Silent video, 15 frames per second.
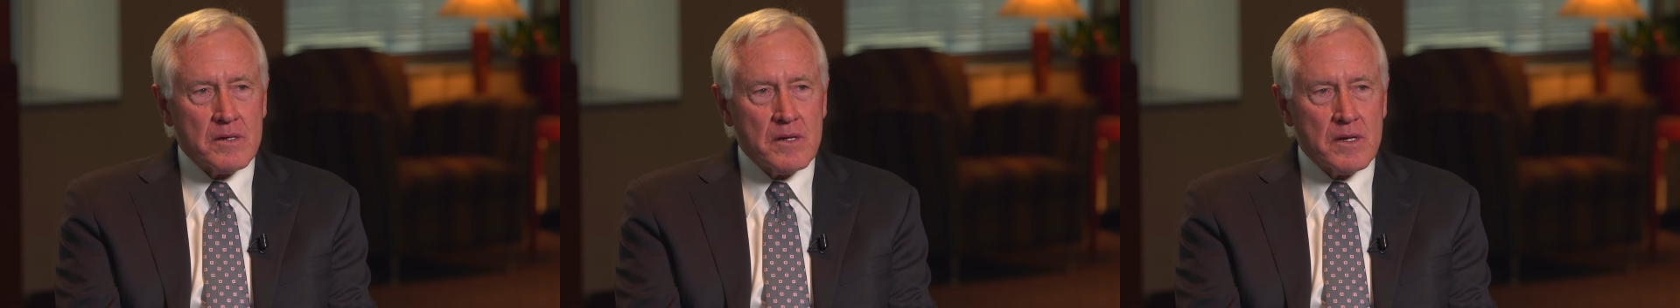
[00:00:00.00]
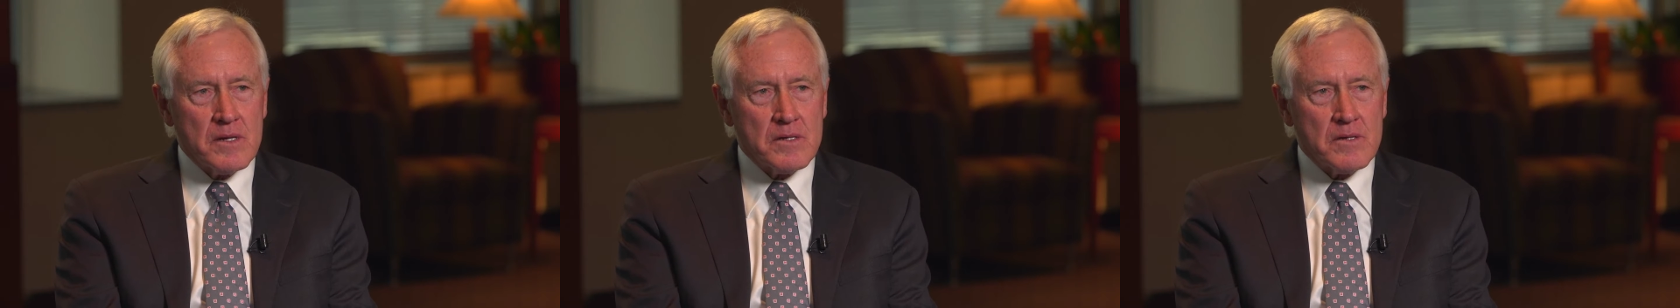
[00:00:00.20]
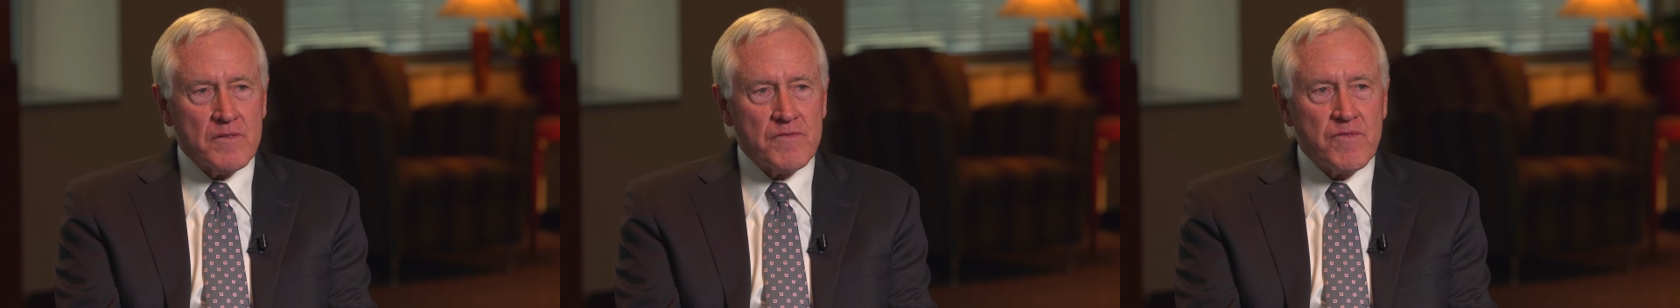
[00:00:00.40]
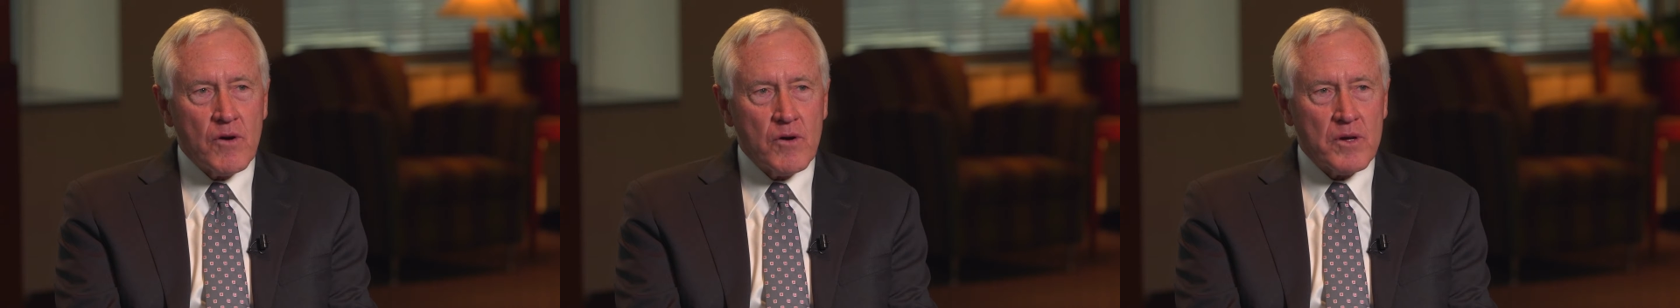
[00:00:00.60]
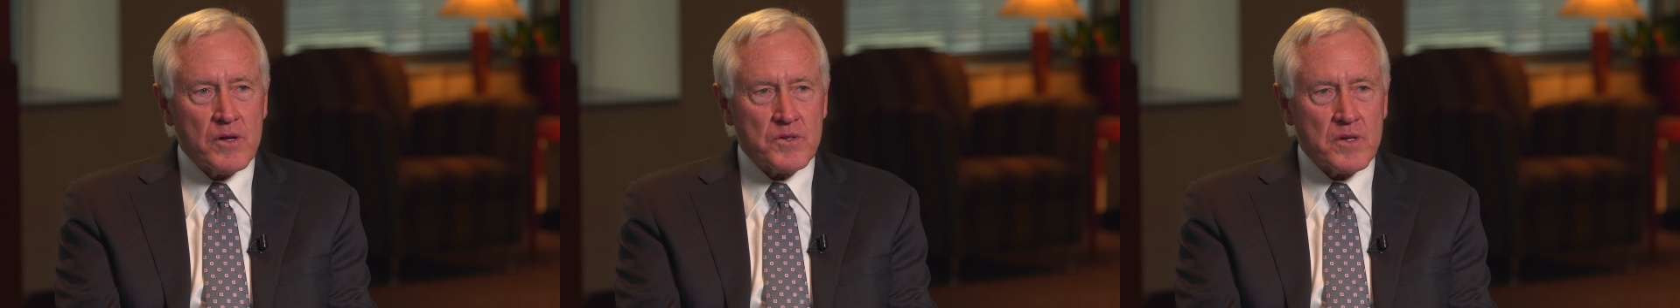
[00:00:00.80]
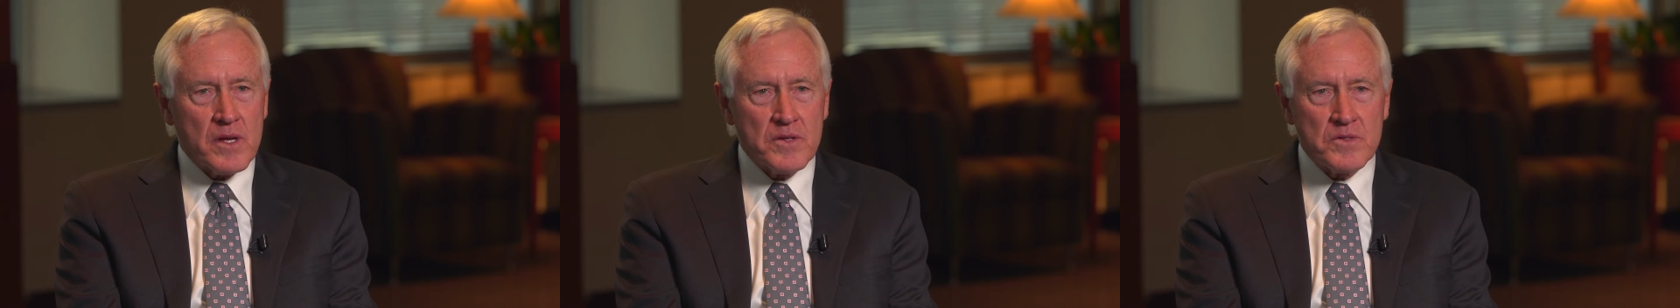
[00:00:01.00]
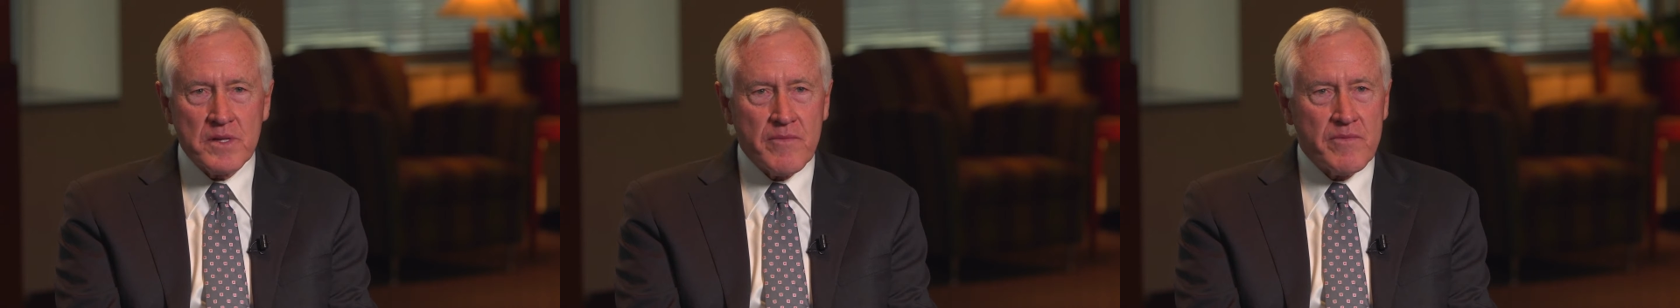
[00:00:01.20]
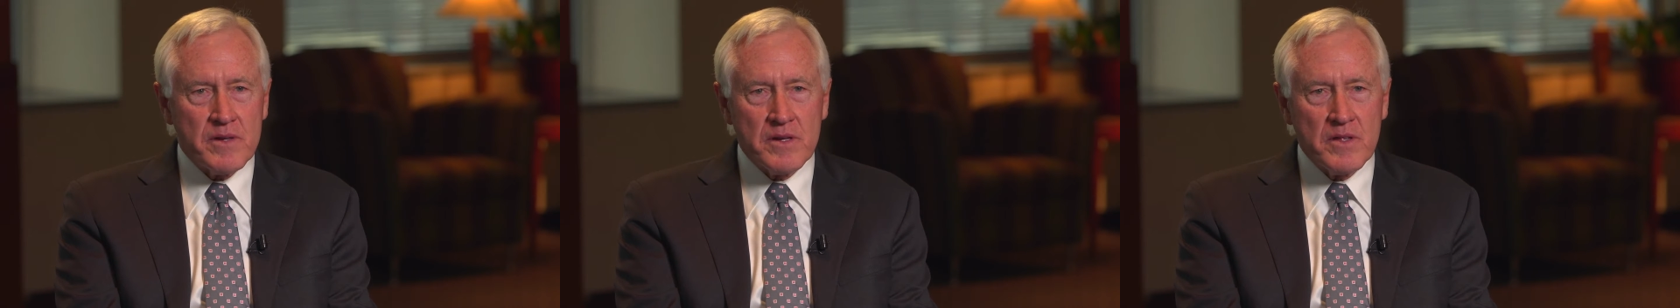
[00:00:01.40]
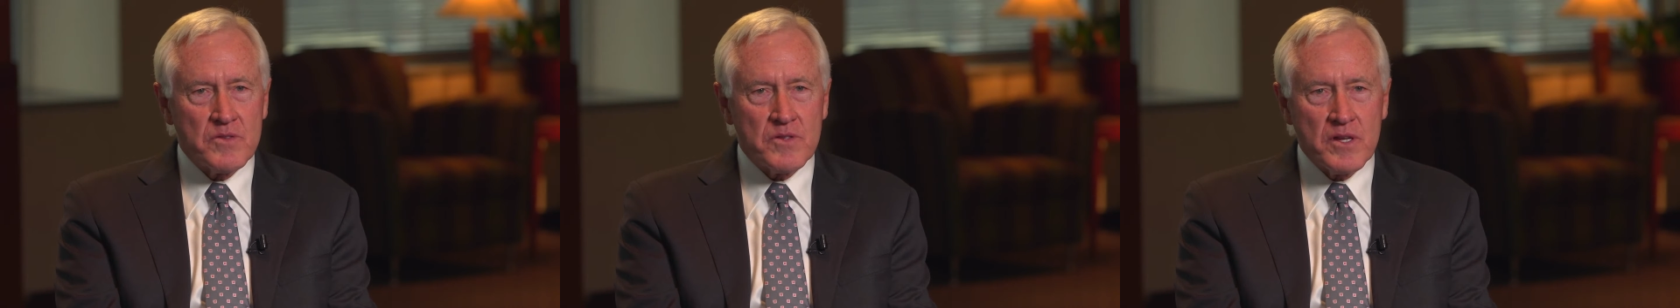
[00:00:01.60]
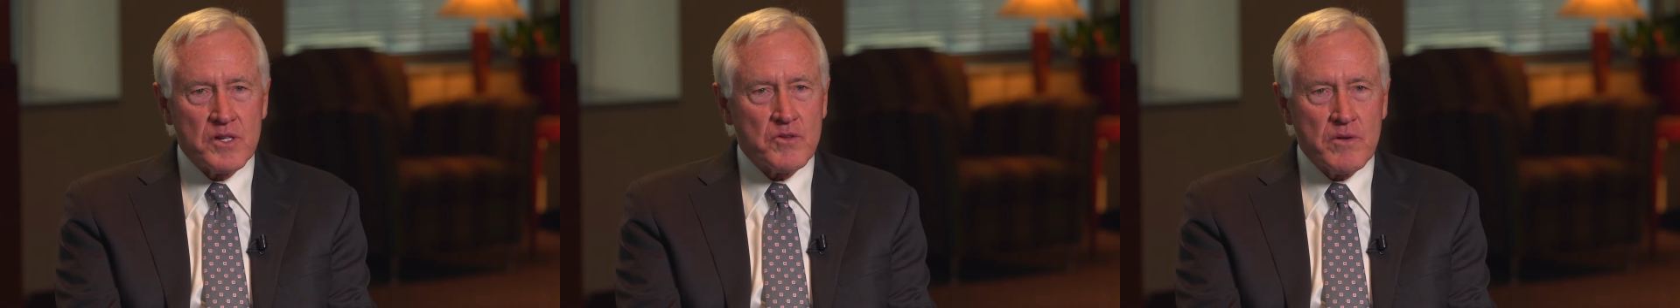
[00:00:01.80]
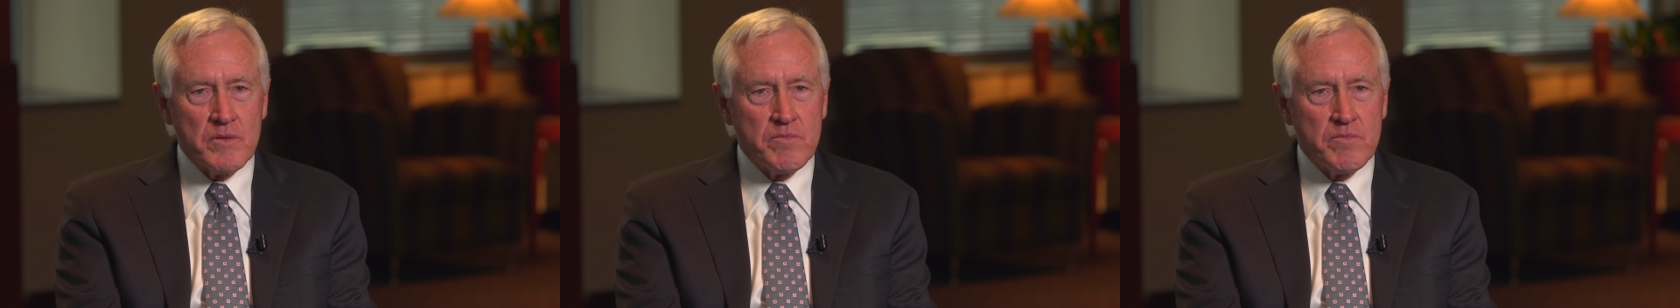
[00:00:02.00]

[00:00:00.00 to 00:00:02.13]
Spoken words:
to focus on 17th century